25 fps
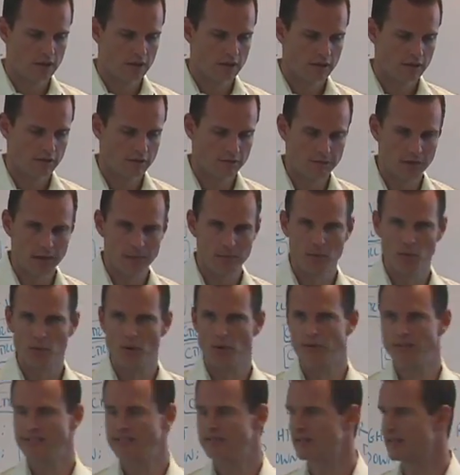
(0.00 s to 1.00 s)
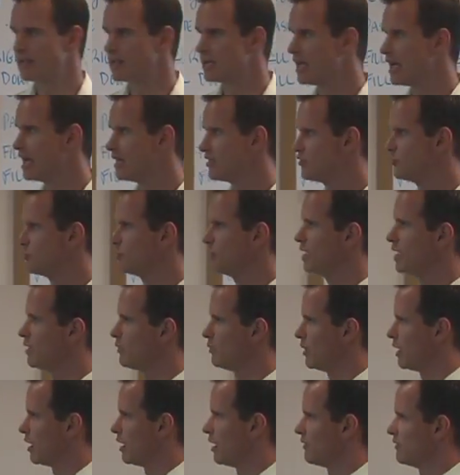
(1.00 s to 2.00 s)
Remember what we said last week,
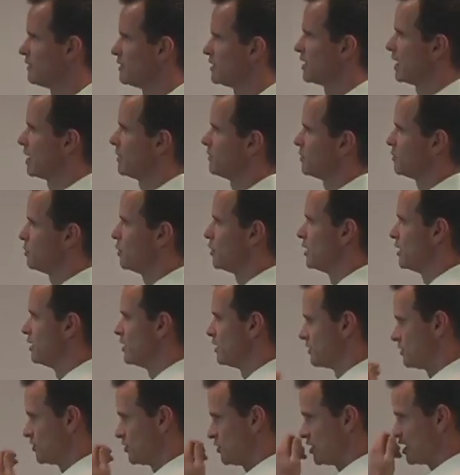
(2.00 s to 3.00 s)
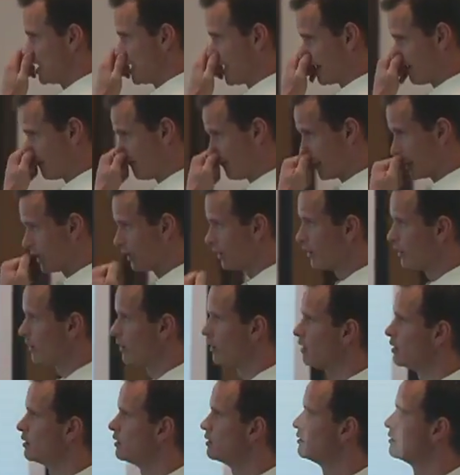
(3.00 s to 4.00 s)
we oftentimes put in this check
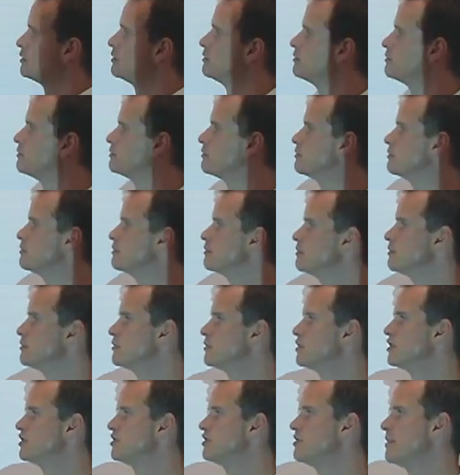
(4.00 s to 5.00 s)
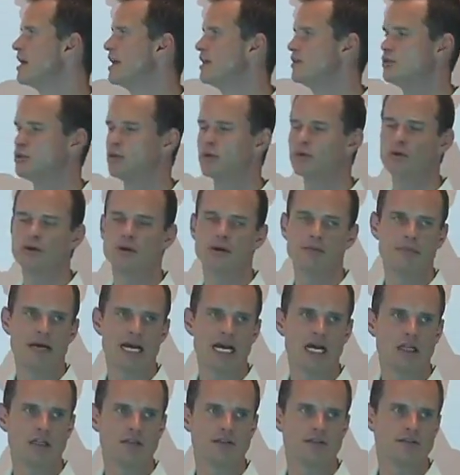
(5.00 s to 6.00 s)
figure just to make sure we're in
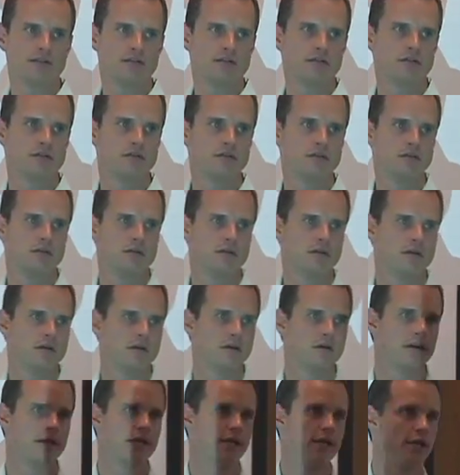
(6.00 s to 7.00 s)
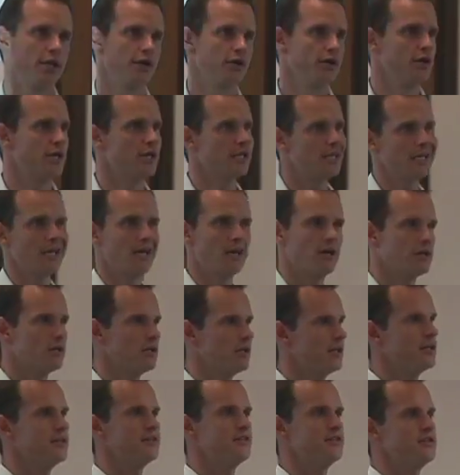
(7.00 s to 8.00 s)
balance. And here you can
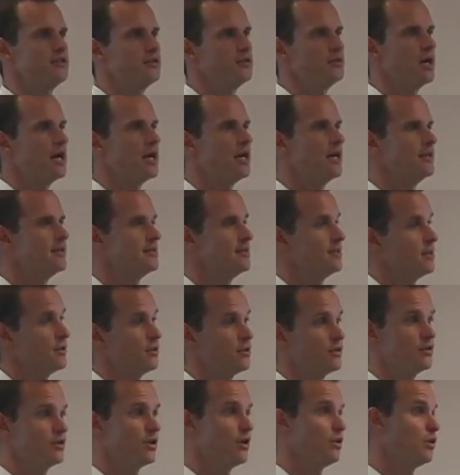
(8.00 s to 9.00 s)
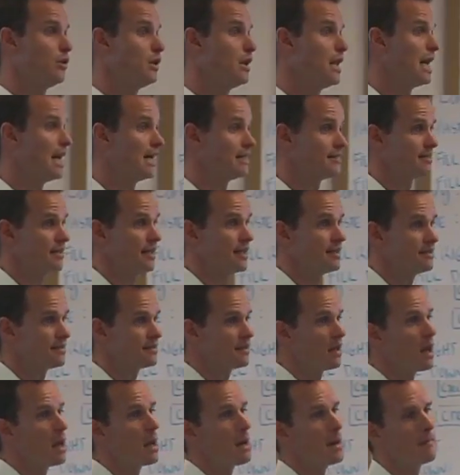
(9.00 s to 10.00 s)
calculate it two ways, either total
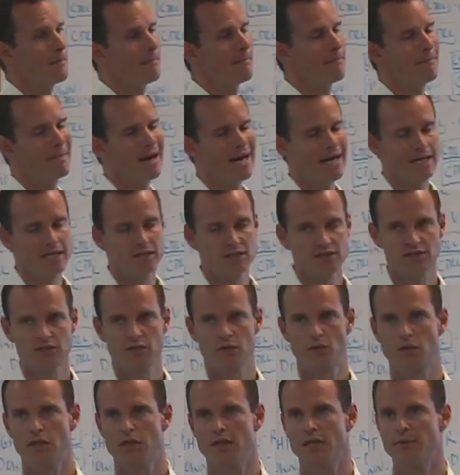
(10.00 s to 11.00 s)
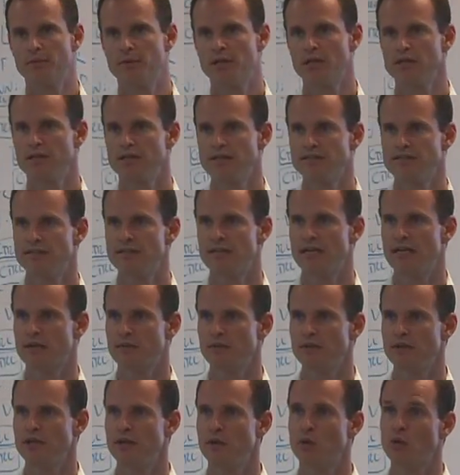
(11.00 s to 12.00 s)
assets minus total liabilities and
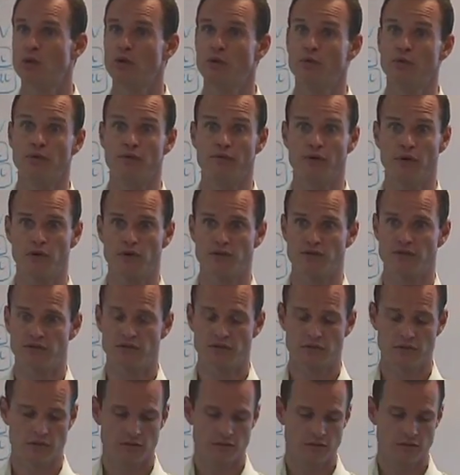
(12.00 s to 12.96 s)
equity, or the reverse.